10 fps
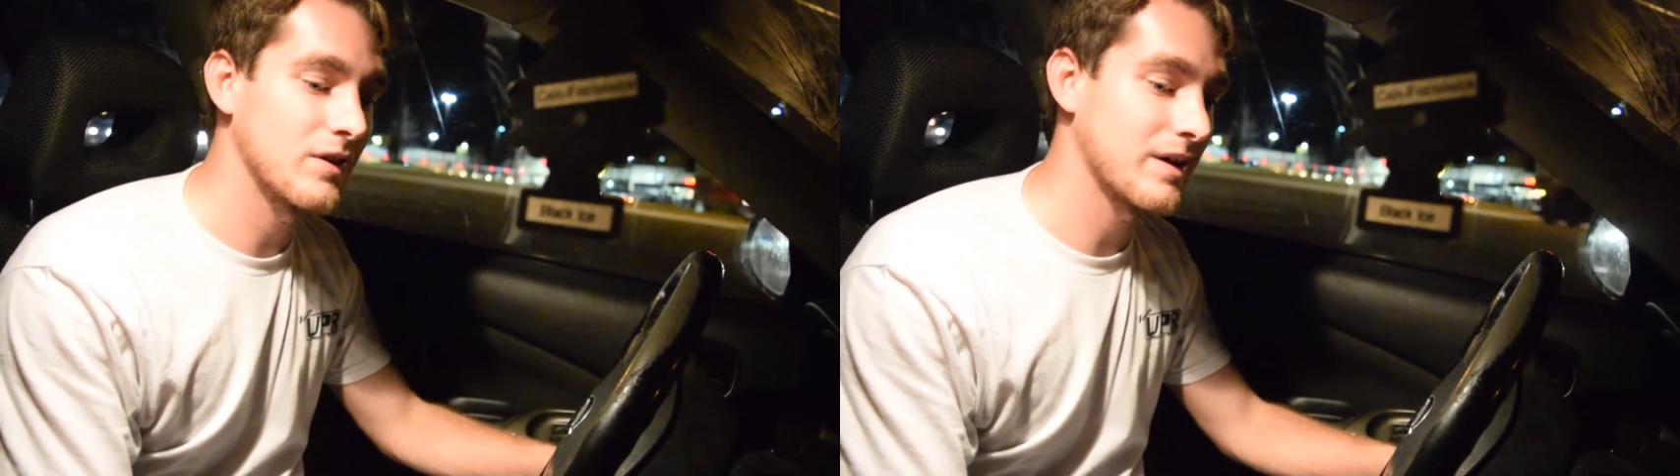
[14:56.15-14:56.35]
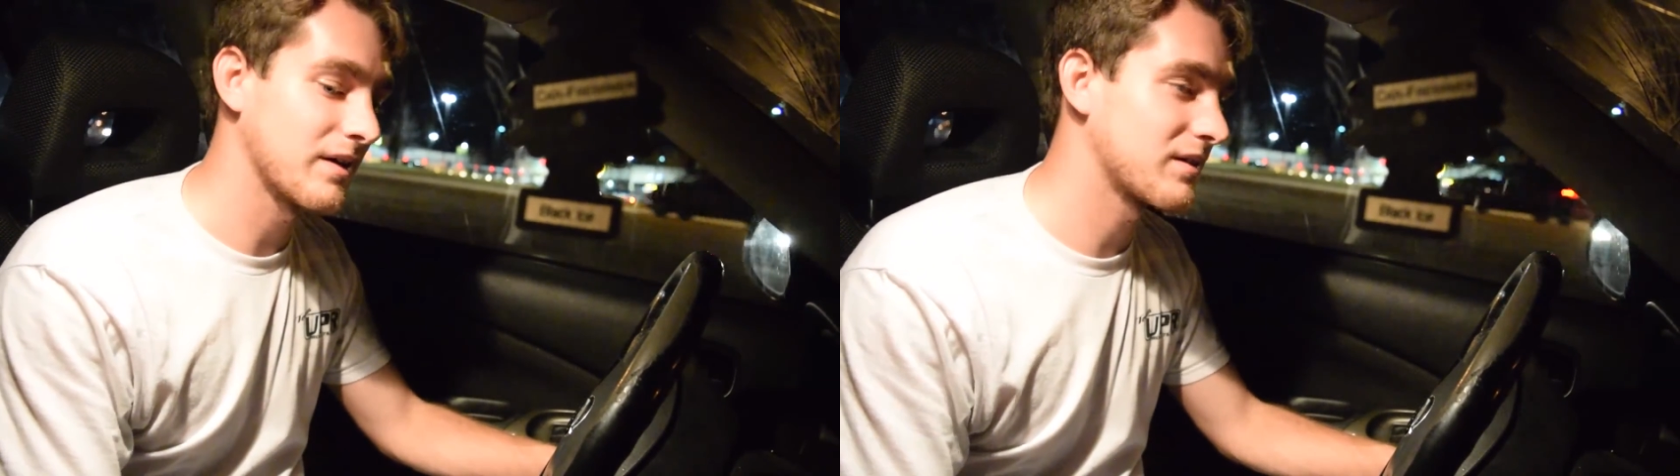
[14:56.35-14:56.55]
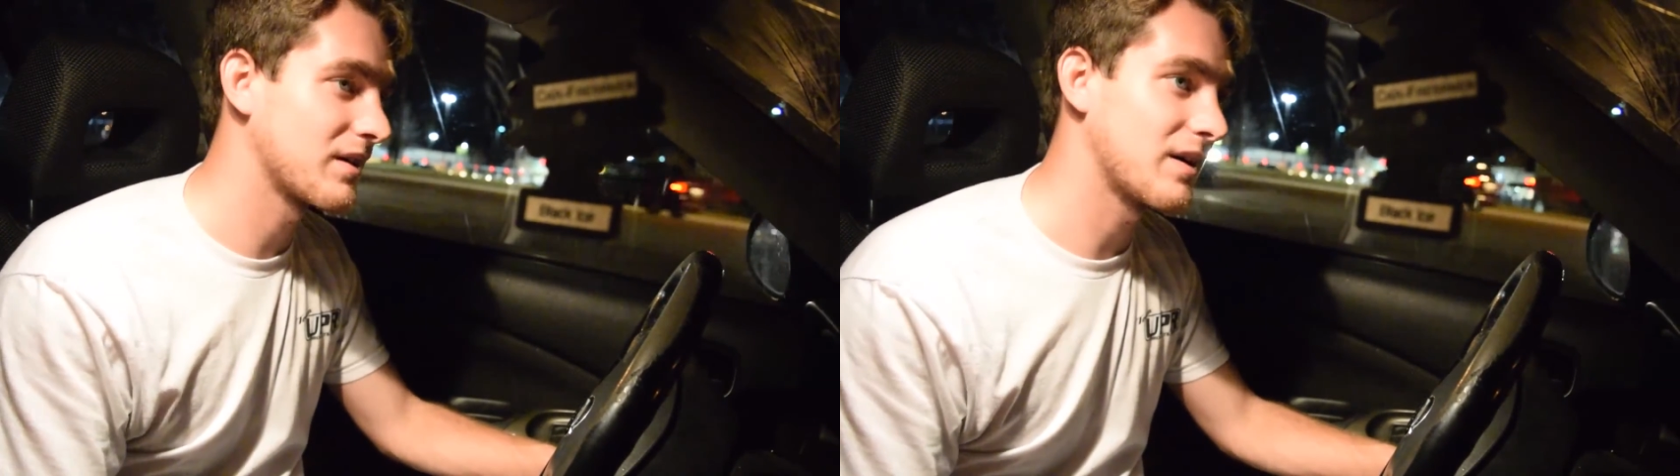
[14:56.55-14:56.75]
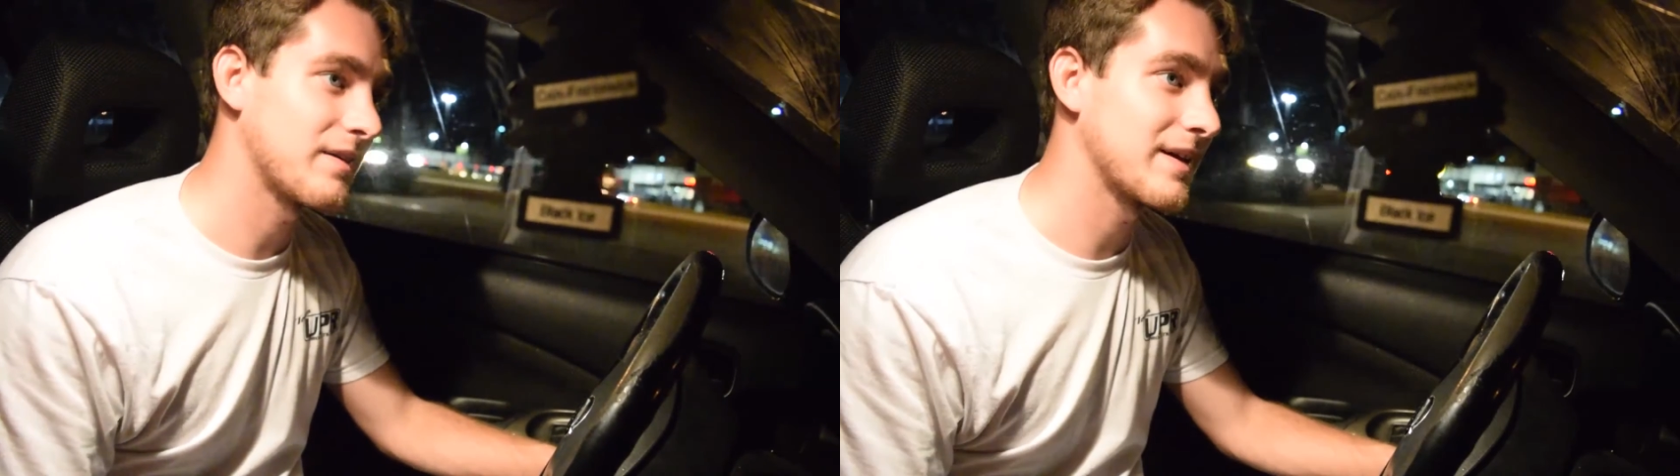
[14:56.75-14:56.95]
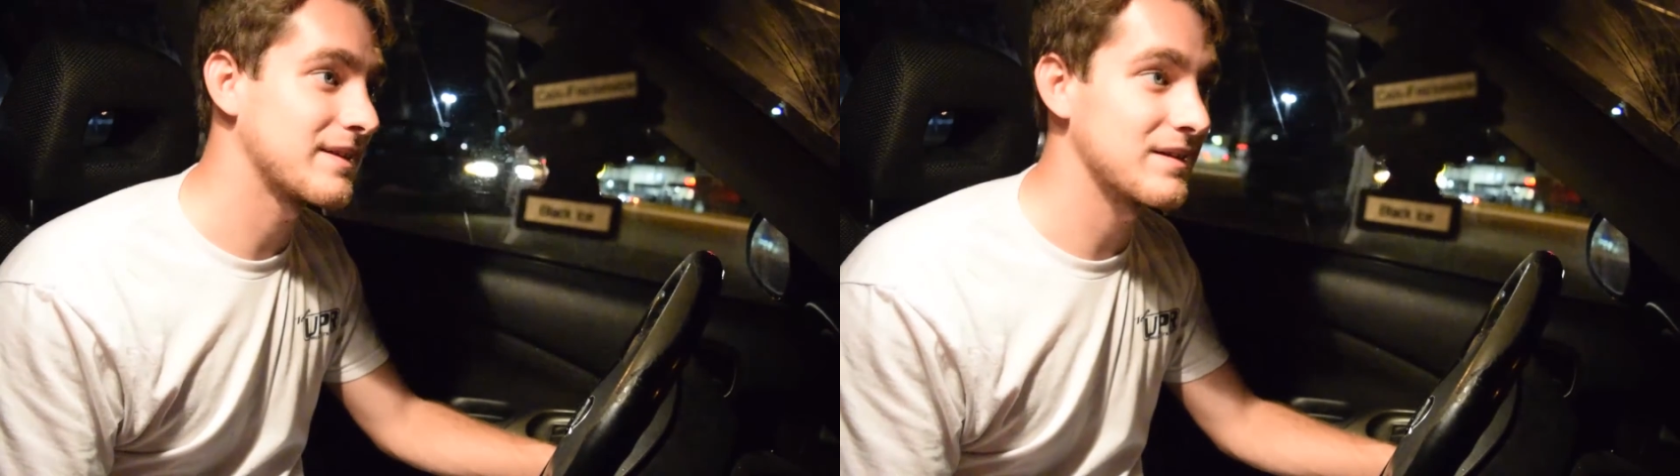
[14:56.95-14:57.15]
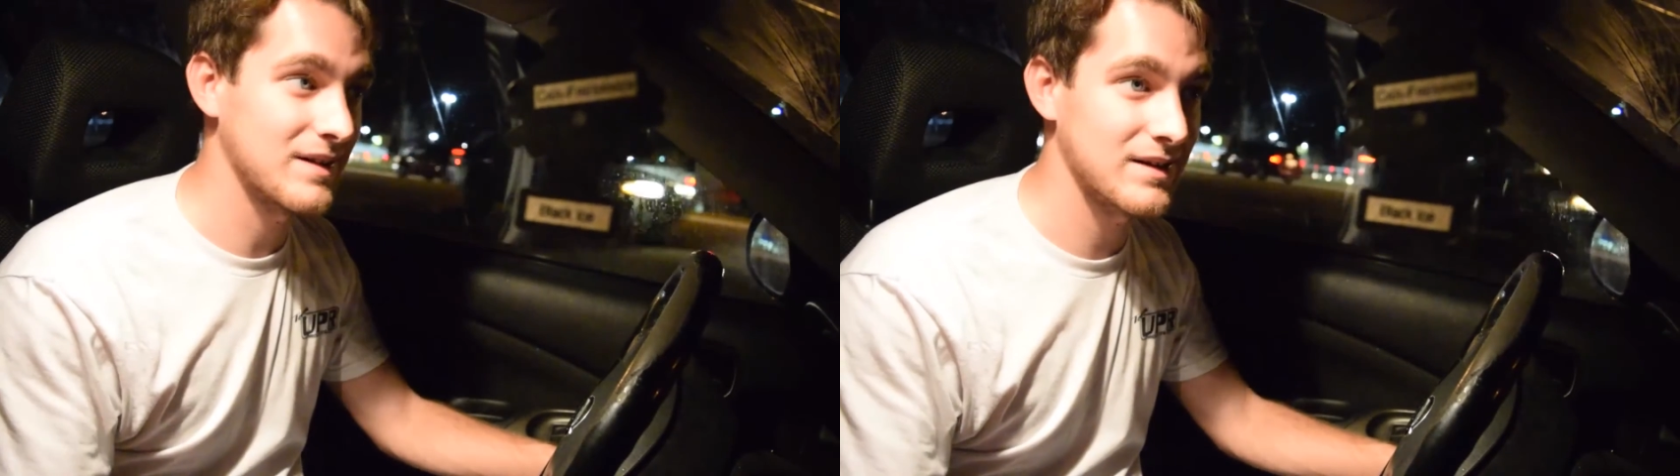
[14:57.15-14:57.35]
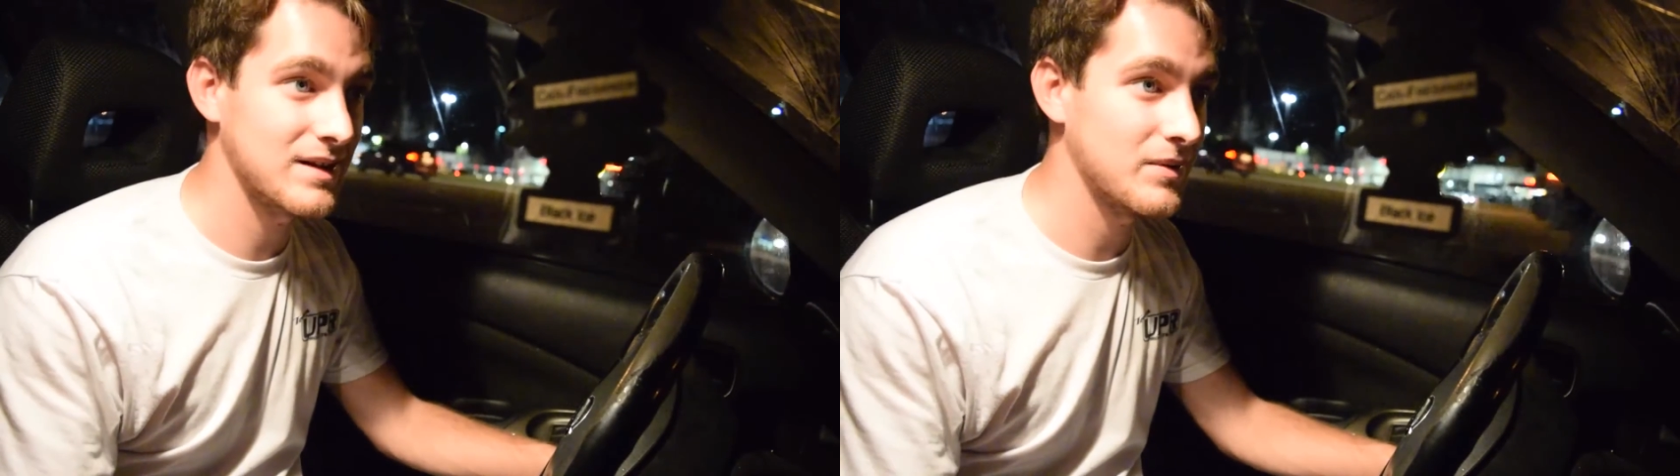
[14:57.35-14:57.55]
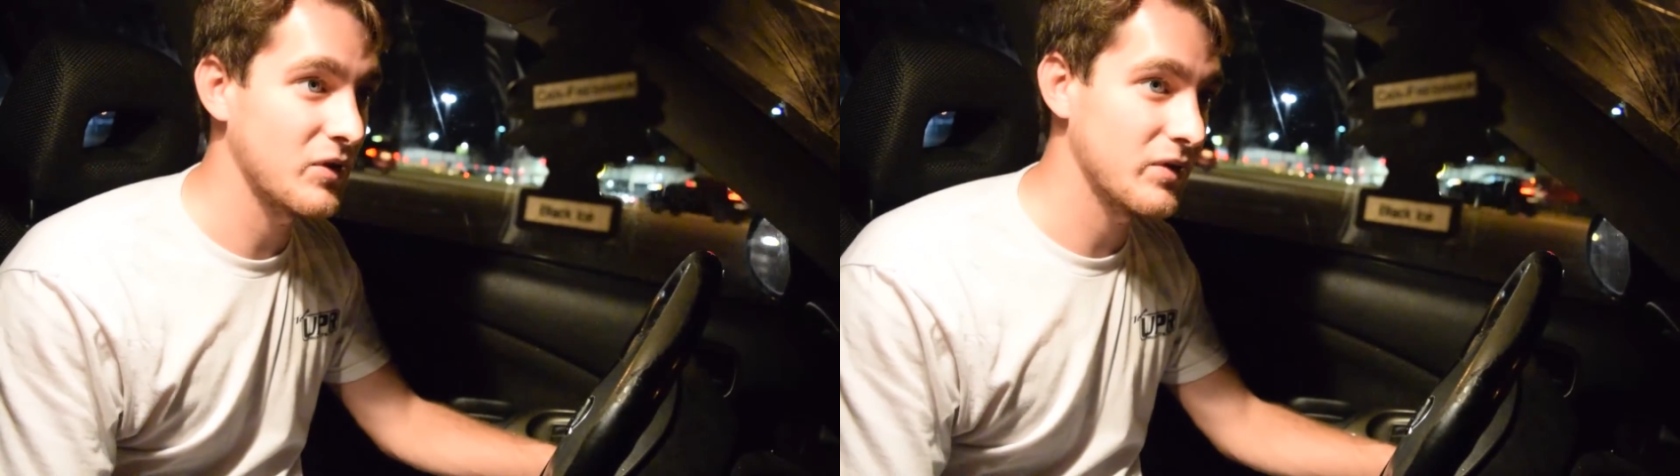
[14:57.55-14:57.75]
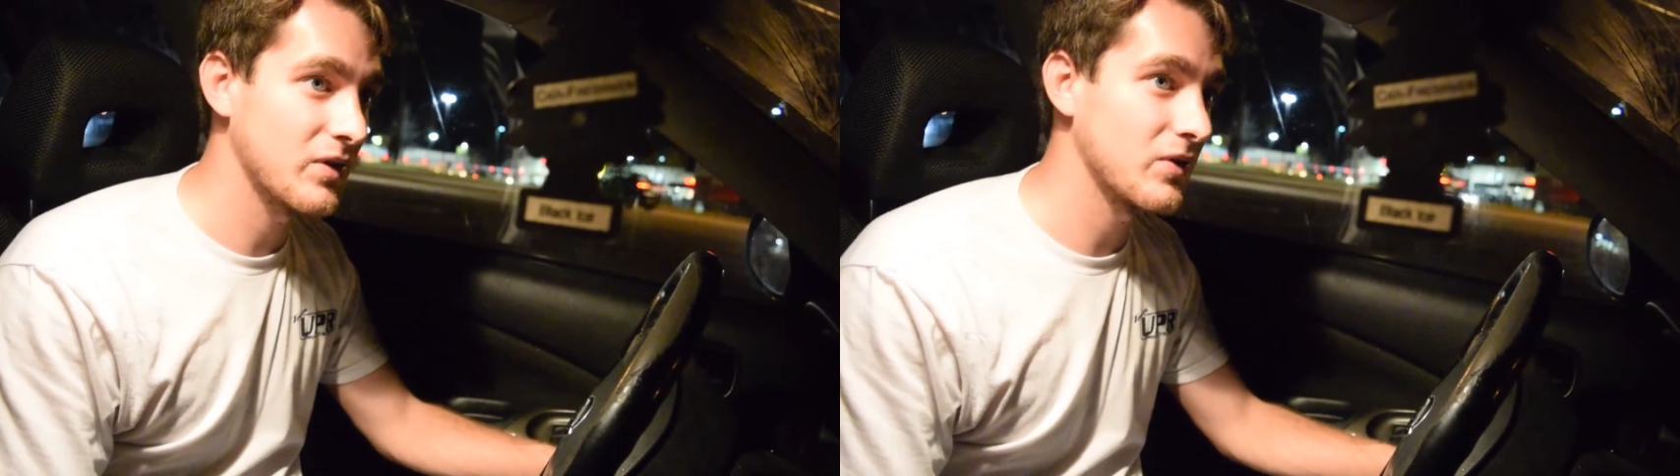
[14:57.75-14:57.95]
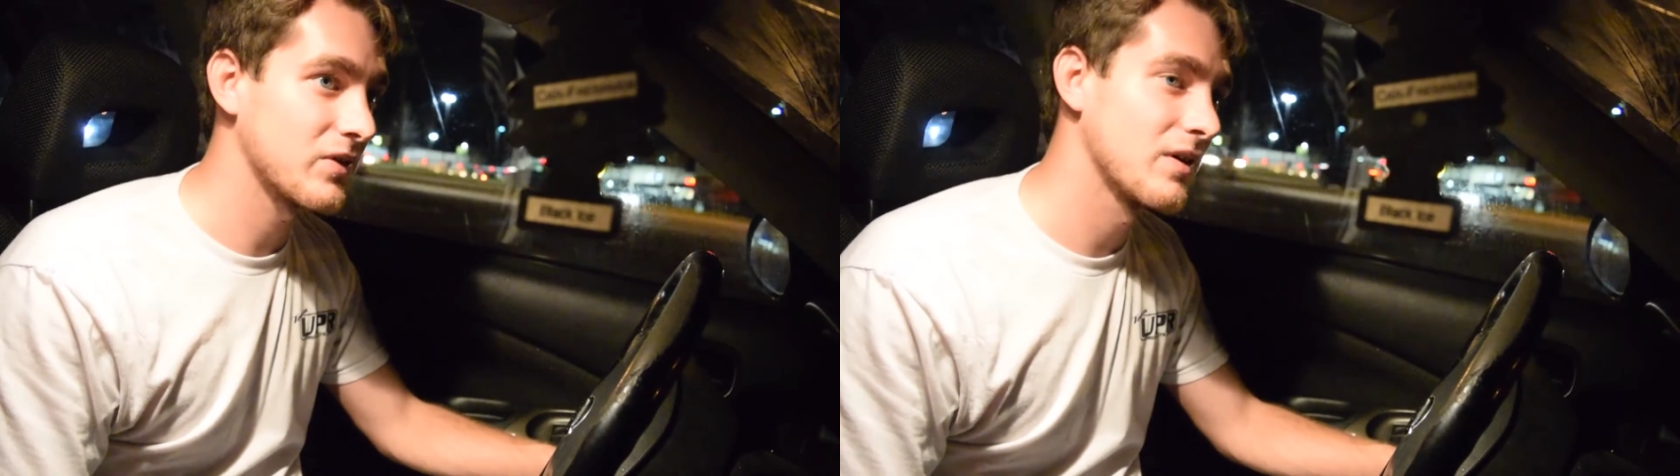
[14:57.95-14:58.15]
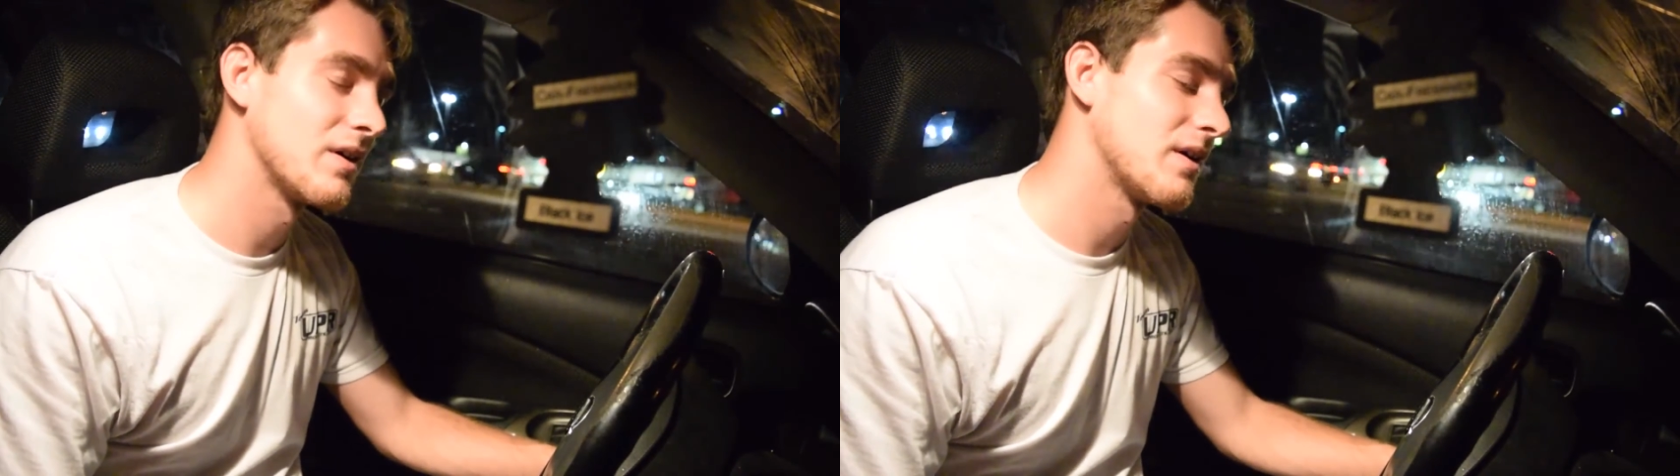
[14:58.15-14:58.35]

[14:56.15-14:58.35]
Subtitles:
Like I said, I like these nighttime reviews.